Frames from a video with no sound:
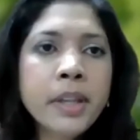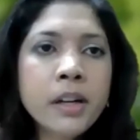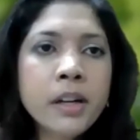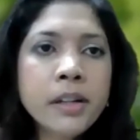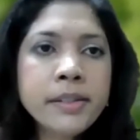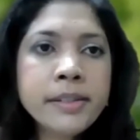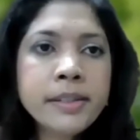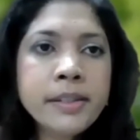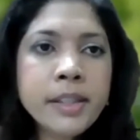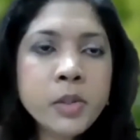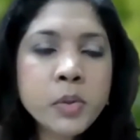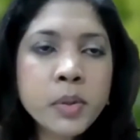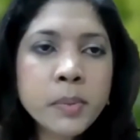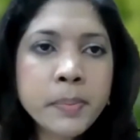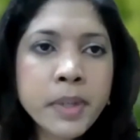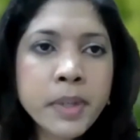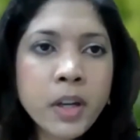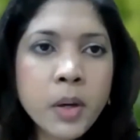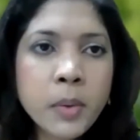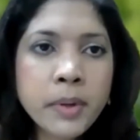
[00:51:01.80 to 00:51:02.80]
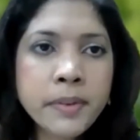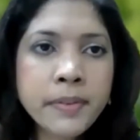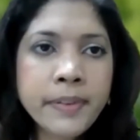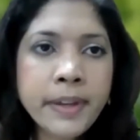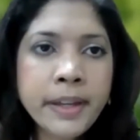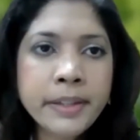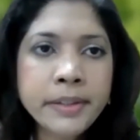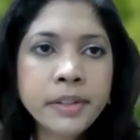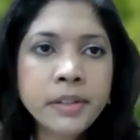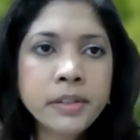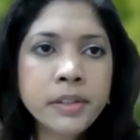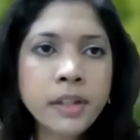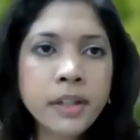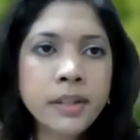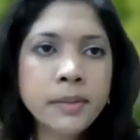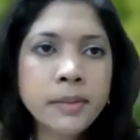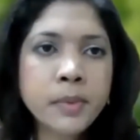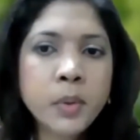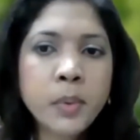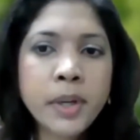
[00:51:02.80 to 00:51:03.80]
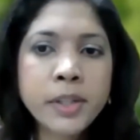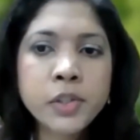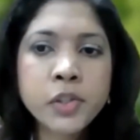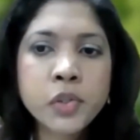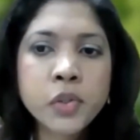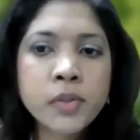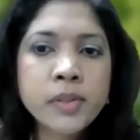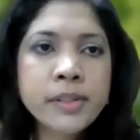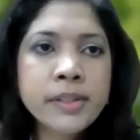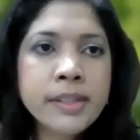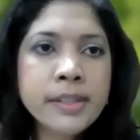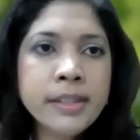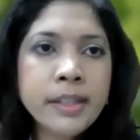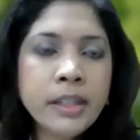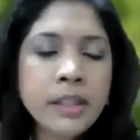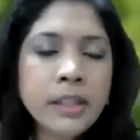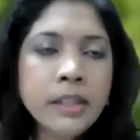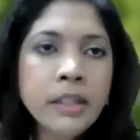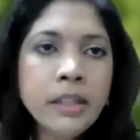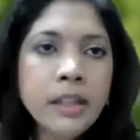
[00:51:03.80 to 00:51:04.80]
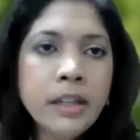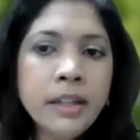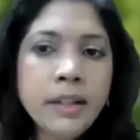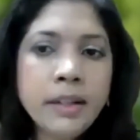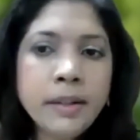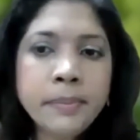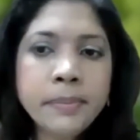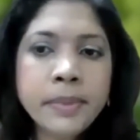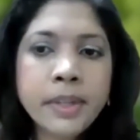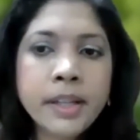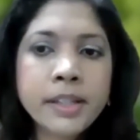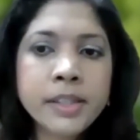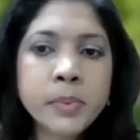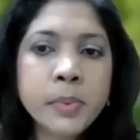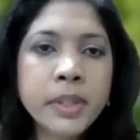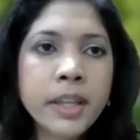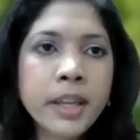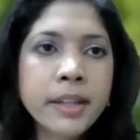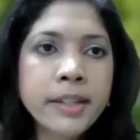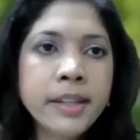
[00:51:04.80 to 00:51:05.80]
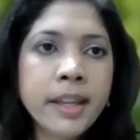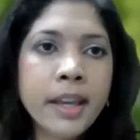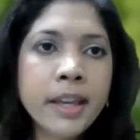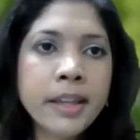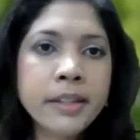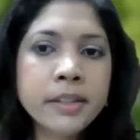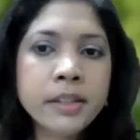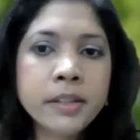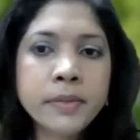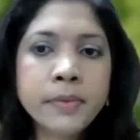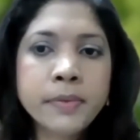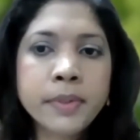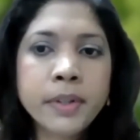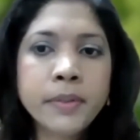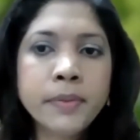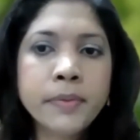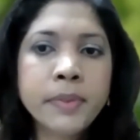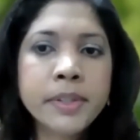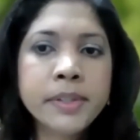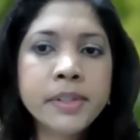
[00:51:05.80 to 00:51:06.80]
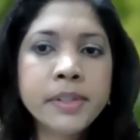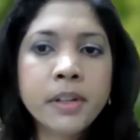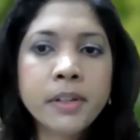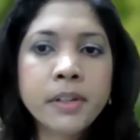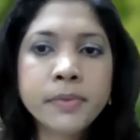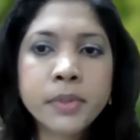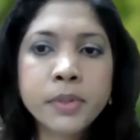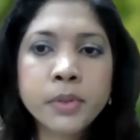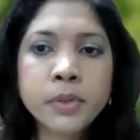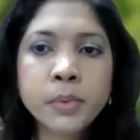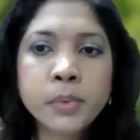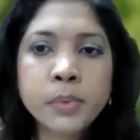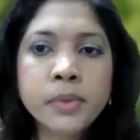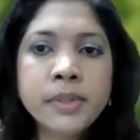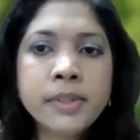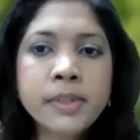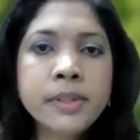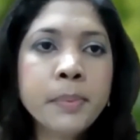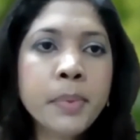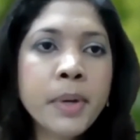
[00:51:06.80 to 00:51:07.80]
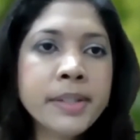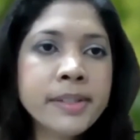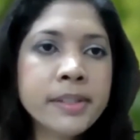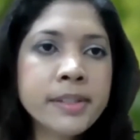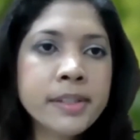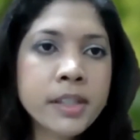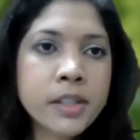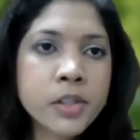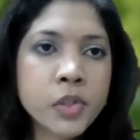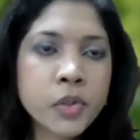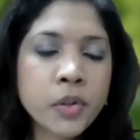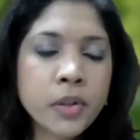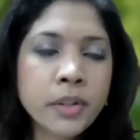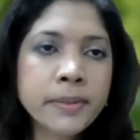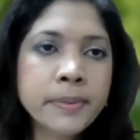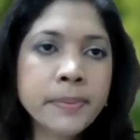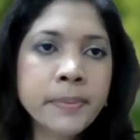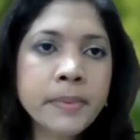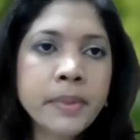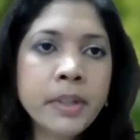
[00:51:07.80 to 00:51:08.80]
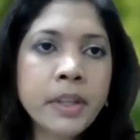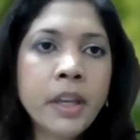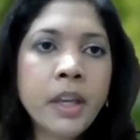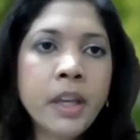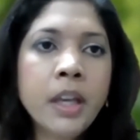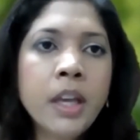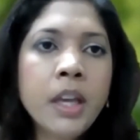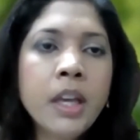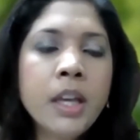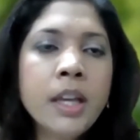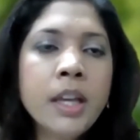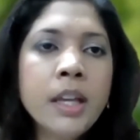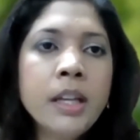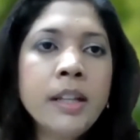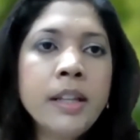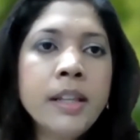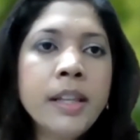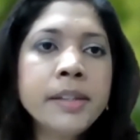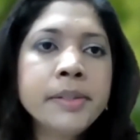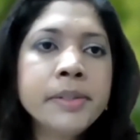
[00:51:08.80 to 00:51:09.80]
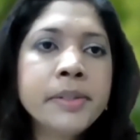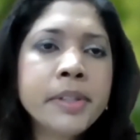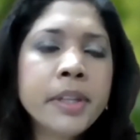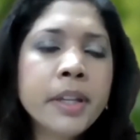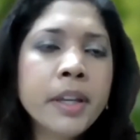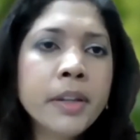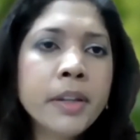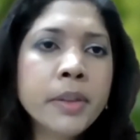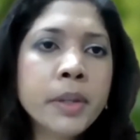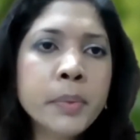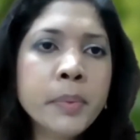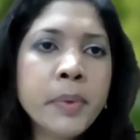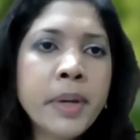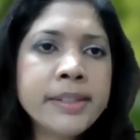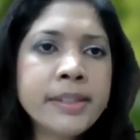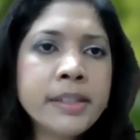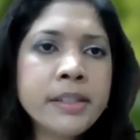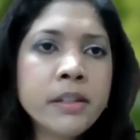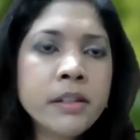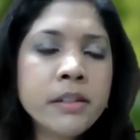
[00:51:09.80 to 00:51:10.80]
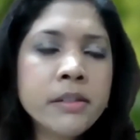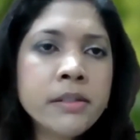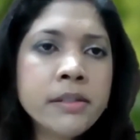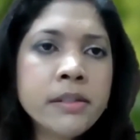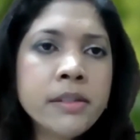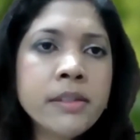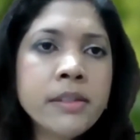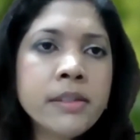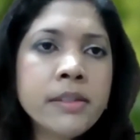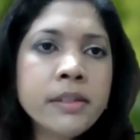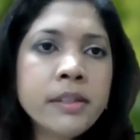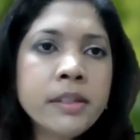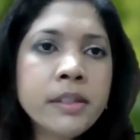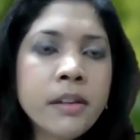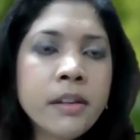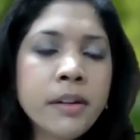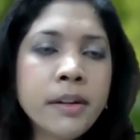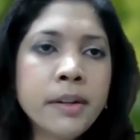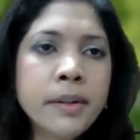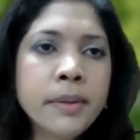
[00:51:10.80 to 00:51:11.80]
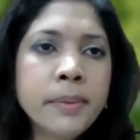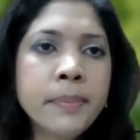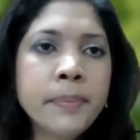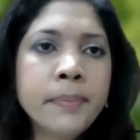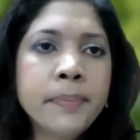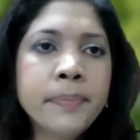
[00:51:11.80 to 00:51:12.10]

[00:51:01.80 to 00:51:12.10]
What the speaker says: ask, this will be our final question today as we near the end of this afternoon's presentation. Let's say the residents are